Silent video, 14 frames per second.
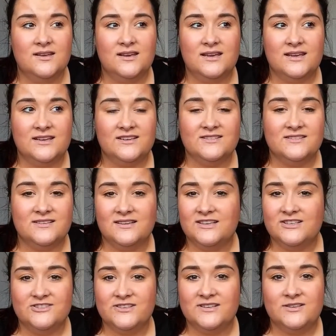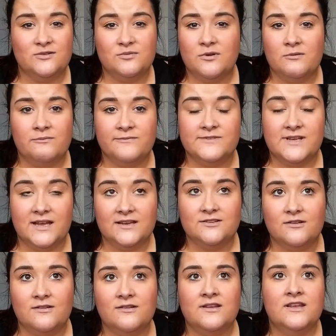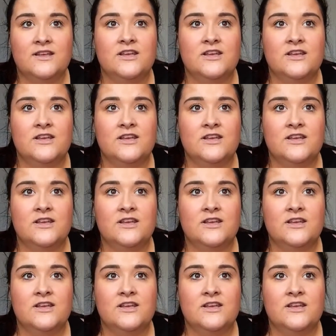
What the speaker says: Like, literally no problems at all.